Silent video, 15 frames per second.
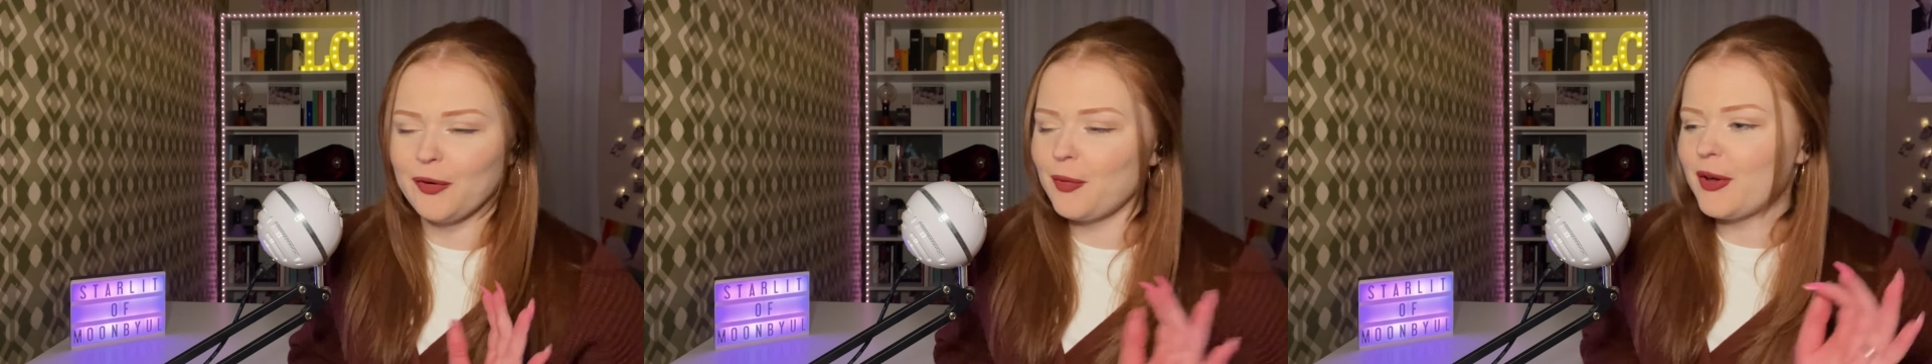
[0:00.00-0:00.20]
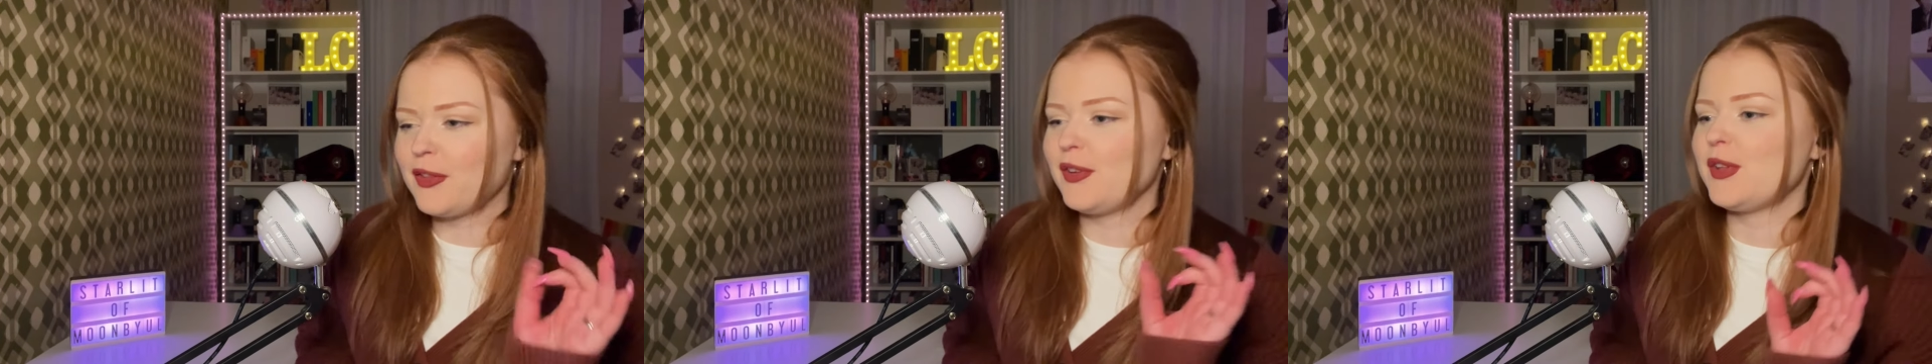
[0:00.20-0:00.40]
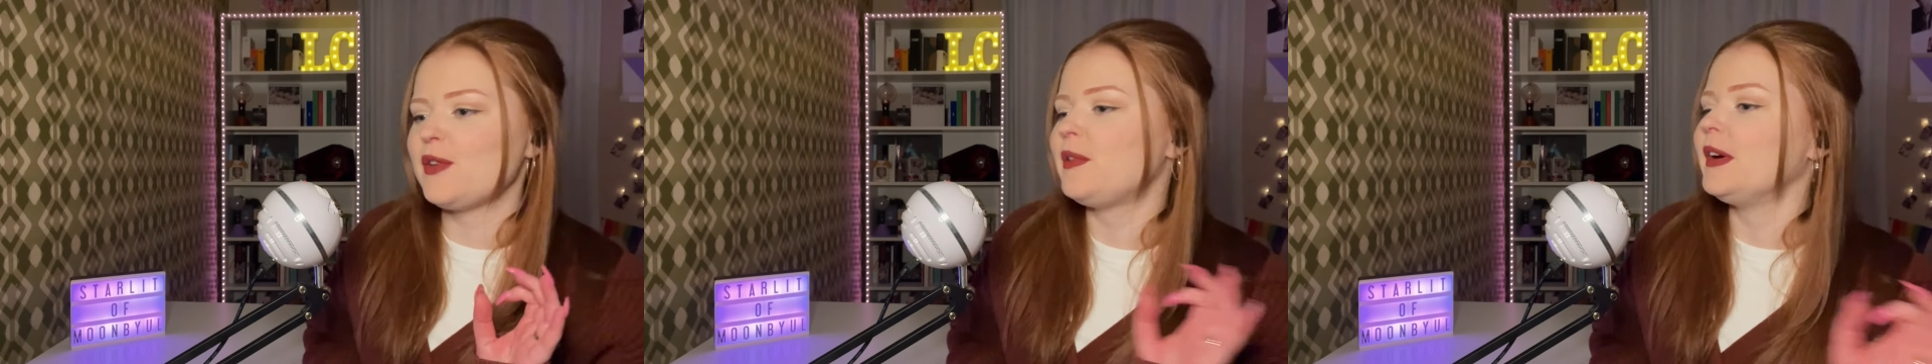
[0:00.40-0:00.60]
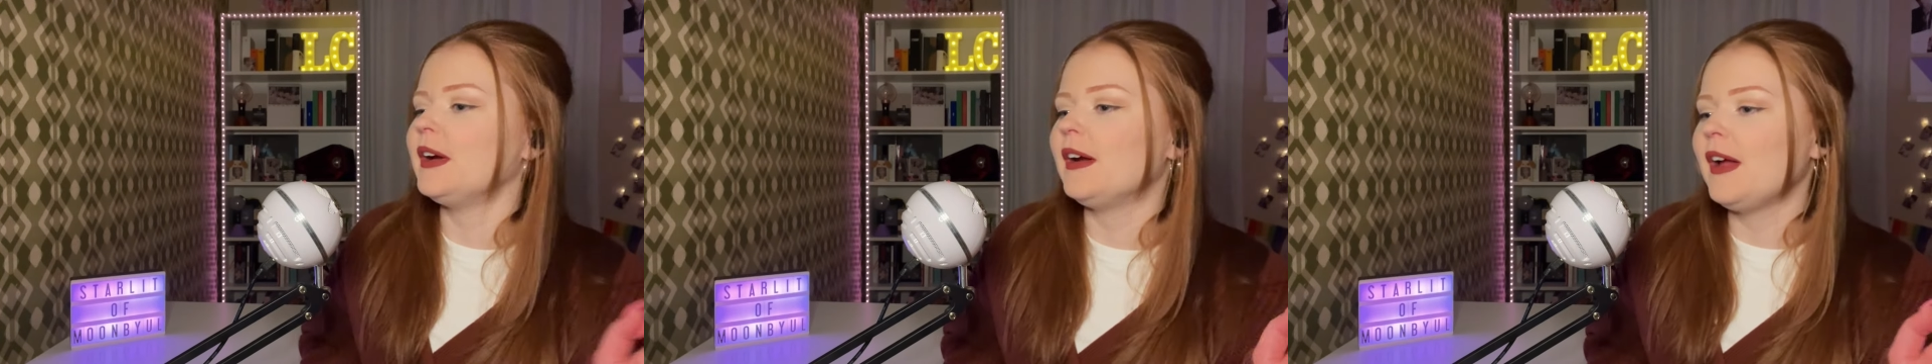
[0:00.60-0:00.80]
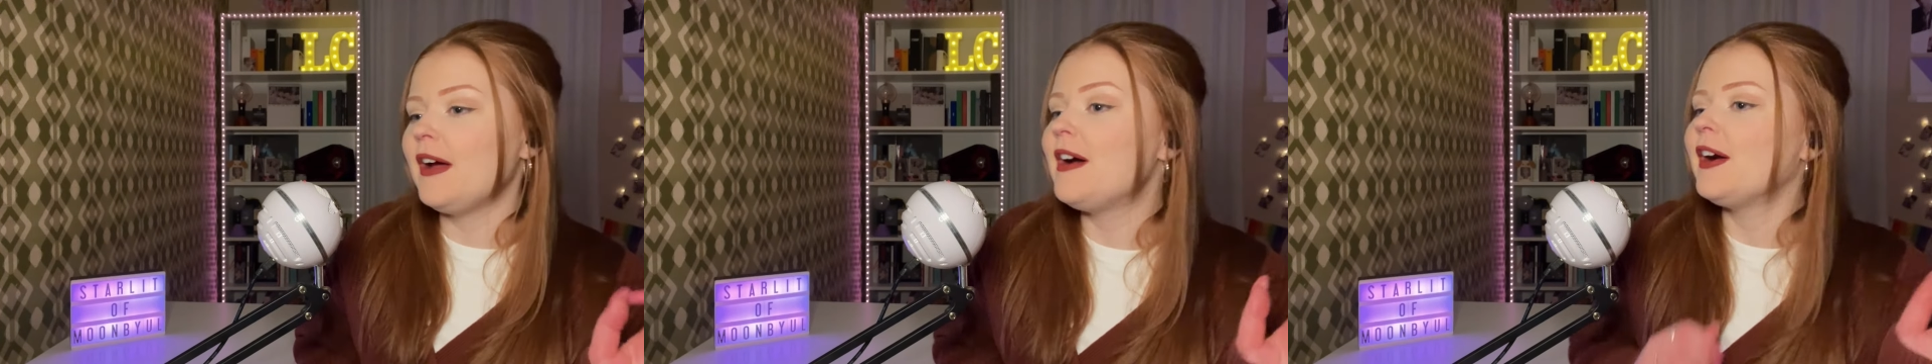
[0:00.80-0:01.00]
whether you
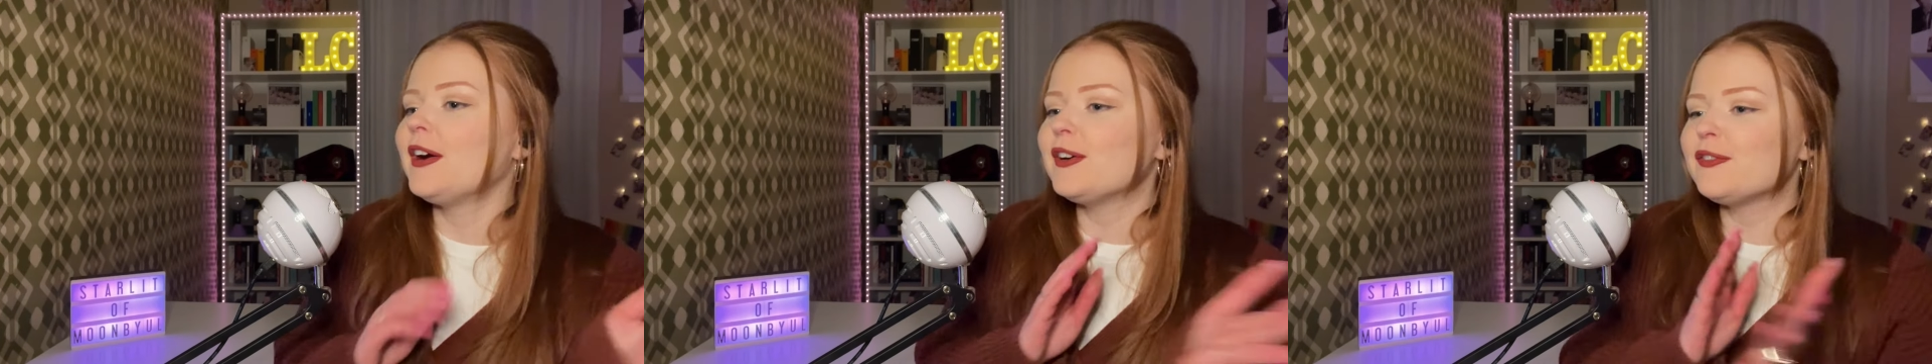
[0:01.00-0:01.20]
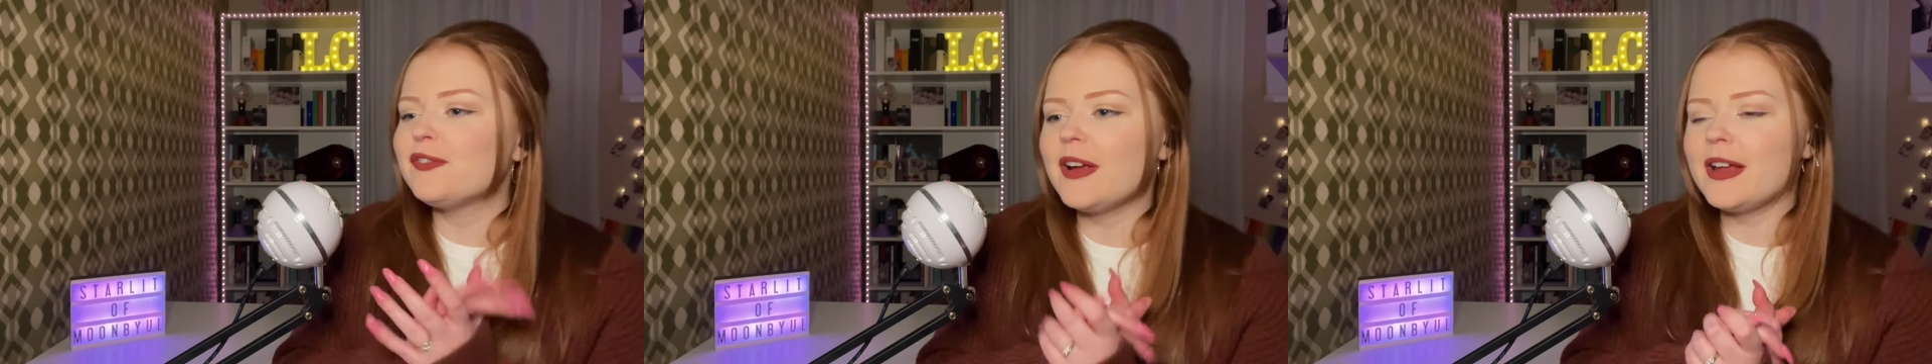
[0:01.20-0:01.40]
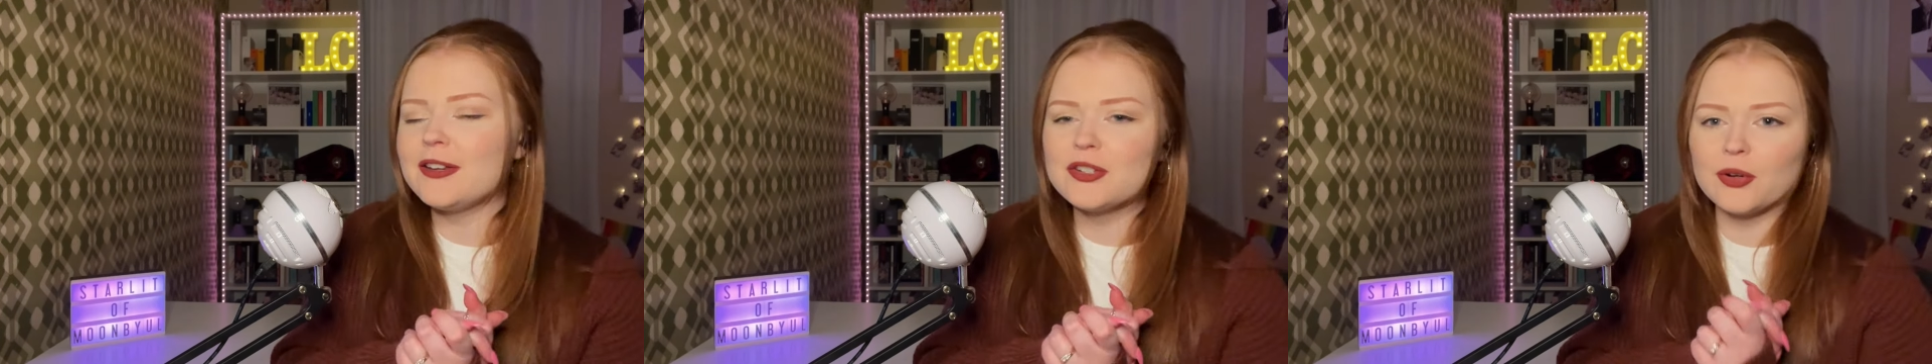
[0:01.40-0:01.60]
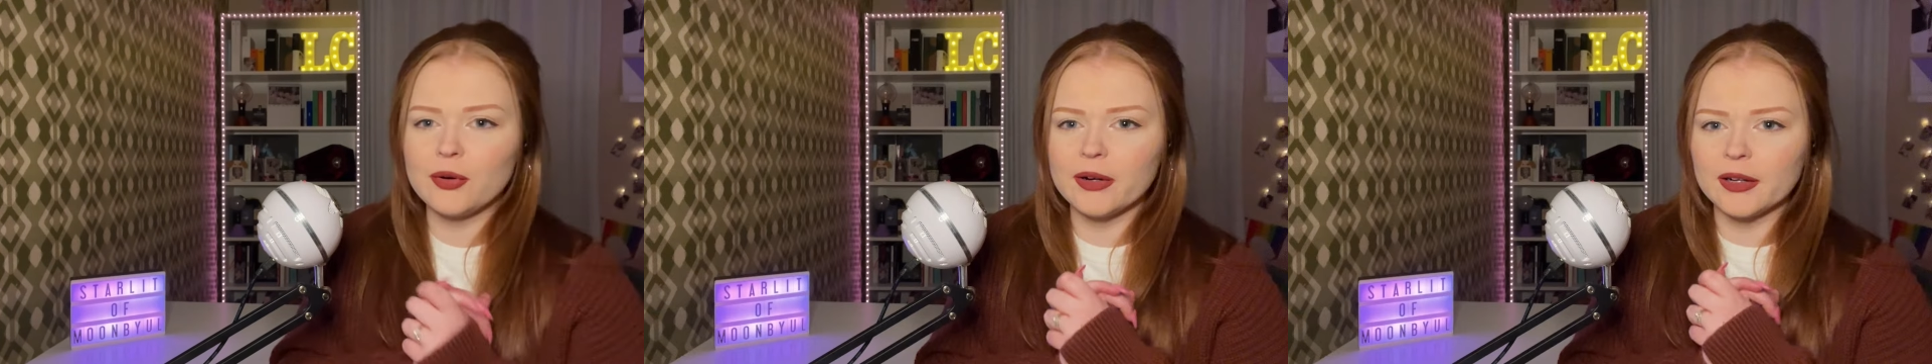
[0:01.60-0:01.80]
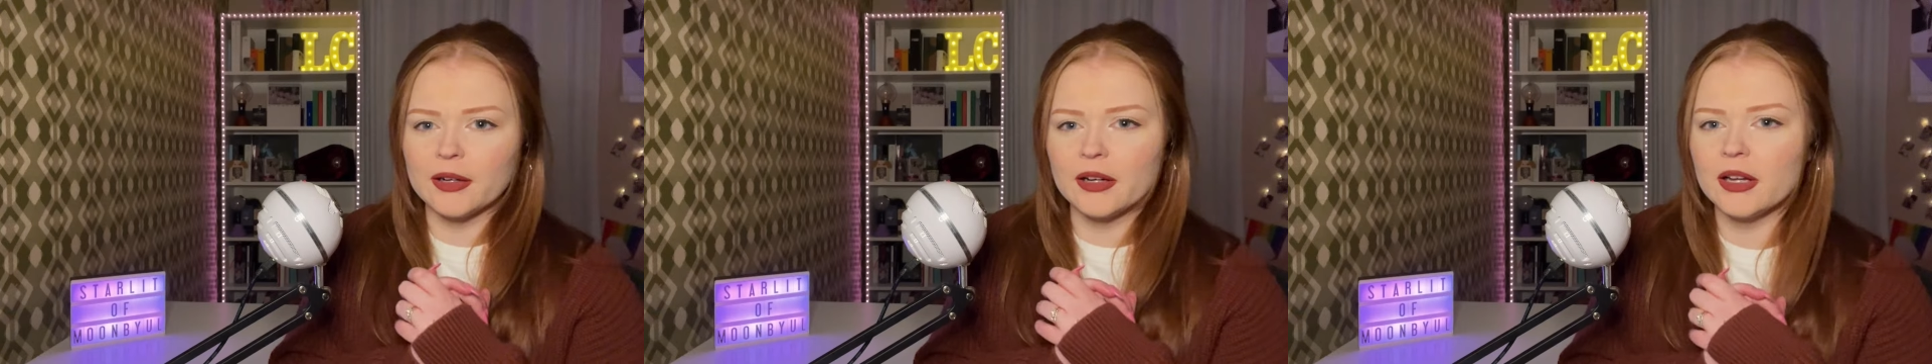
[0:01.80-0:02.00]
were her friend
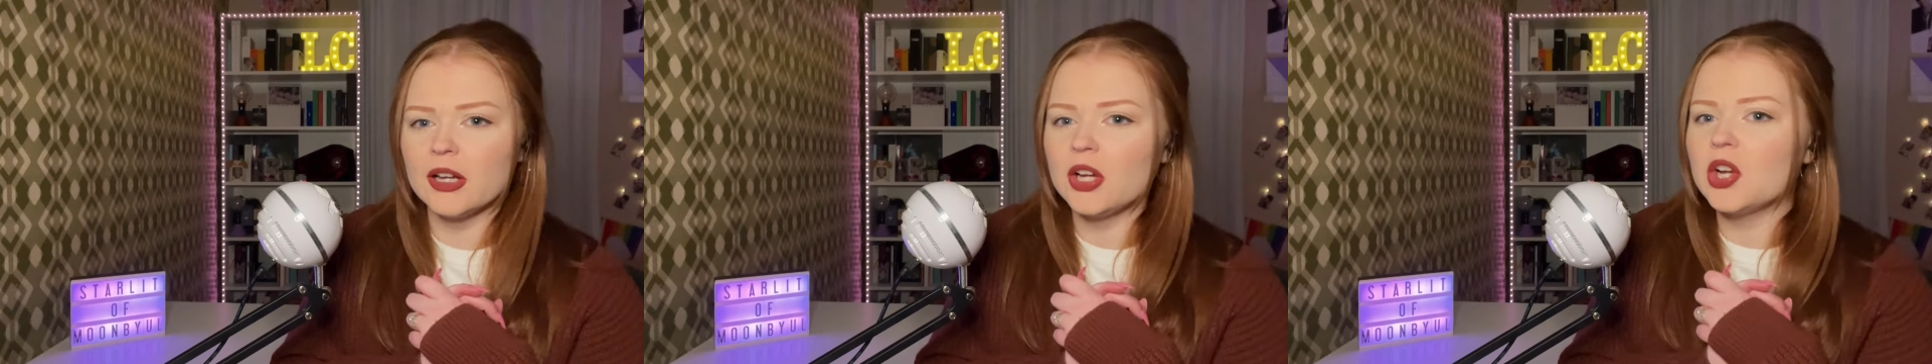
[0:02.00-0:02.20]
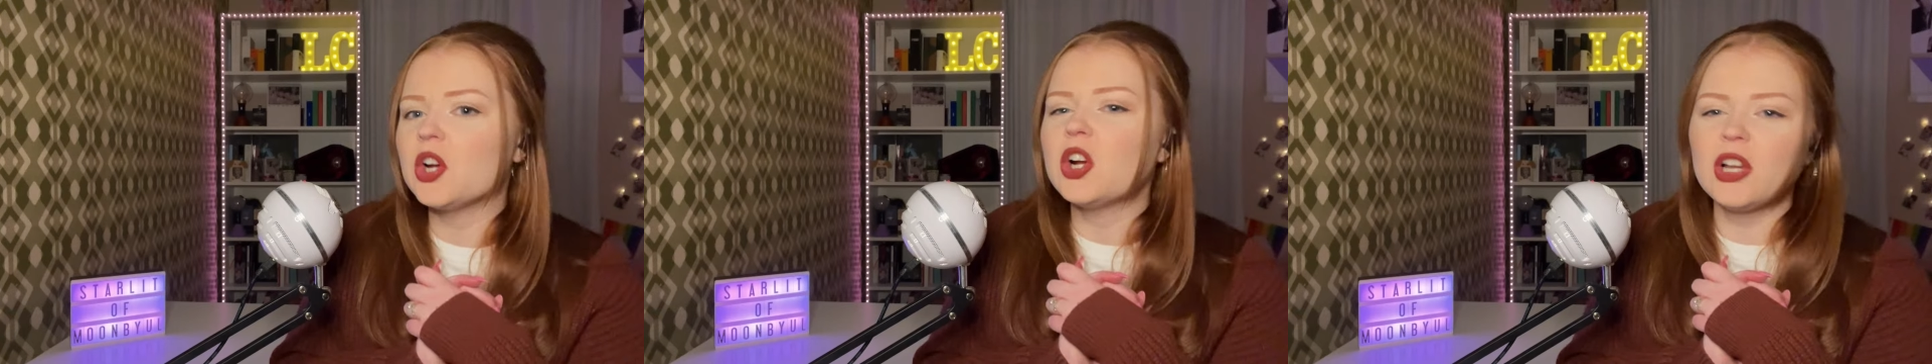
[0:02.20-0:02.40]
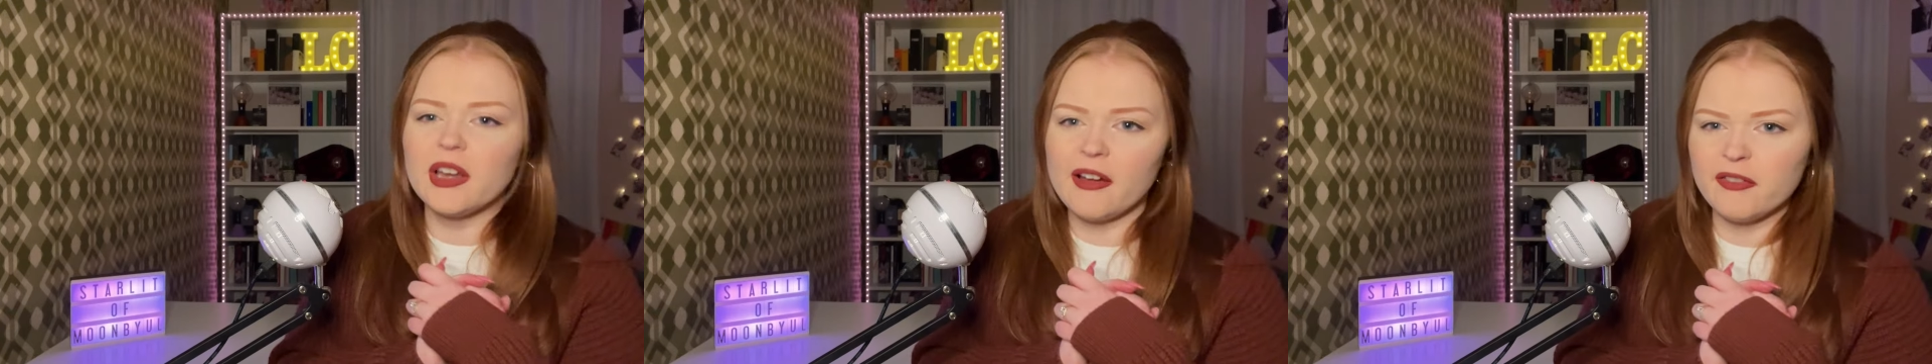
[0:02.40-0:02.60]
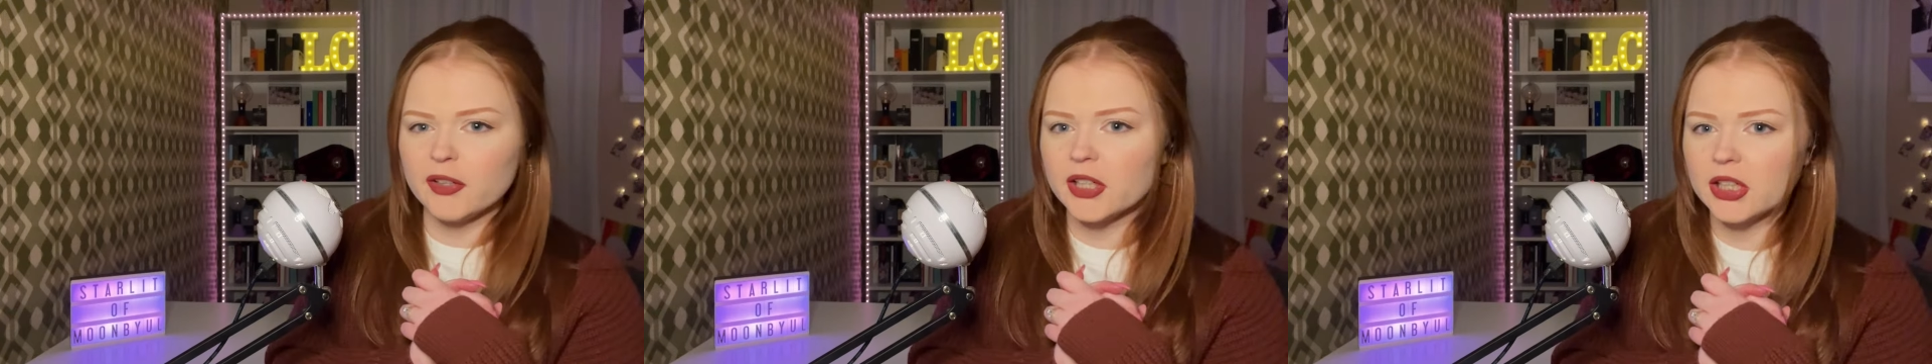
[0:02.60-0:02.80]
or her lover.